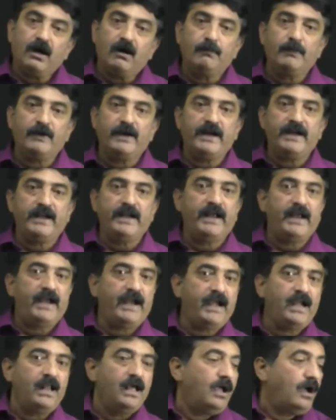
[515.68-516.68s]

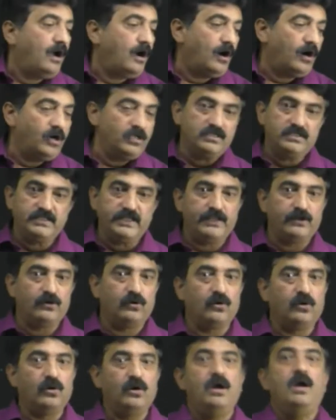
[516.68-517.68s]
operated on
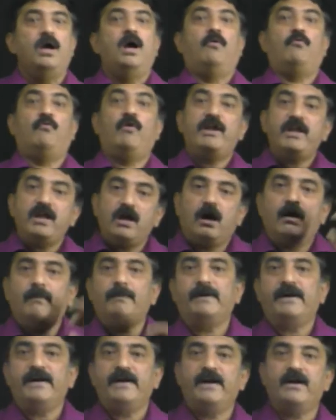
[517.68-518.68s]
0, Y
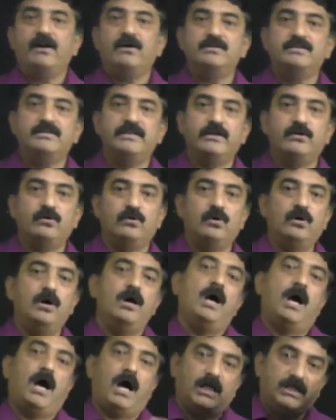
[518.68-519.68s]
operated on 0,